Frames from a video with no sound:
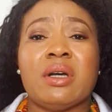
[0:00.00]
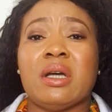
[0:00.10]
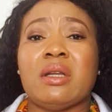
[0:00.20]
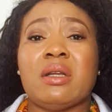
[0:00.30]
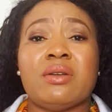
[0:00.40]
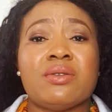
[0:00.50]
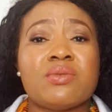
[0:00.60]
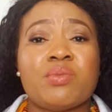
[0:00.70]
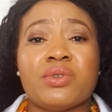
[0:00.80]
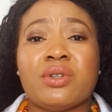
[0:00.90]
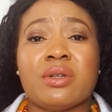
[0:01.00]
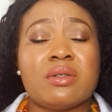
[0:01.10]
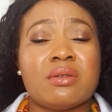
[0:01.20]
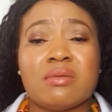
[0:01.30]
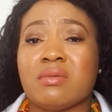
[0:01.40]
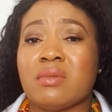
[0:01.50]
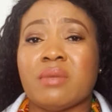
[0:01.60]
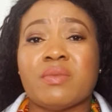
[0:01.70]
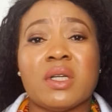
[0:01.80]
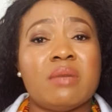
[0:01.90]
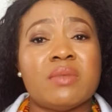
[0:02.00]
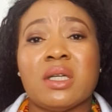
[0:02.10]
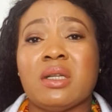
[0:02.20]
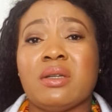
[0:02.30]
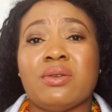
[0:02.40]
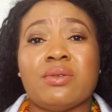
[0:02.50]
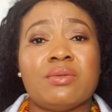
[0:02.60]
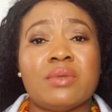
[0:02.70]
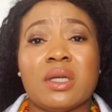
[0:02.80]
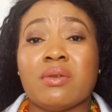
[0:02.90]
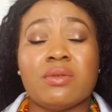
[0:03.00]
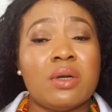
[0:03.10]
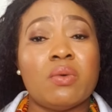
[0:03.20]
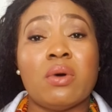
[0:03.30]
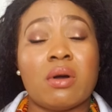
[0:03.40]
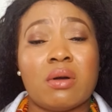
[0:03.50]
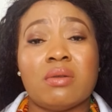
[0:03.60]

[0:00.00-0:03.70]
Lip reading: and then those products, I'm telling you, they work.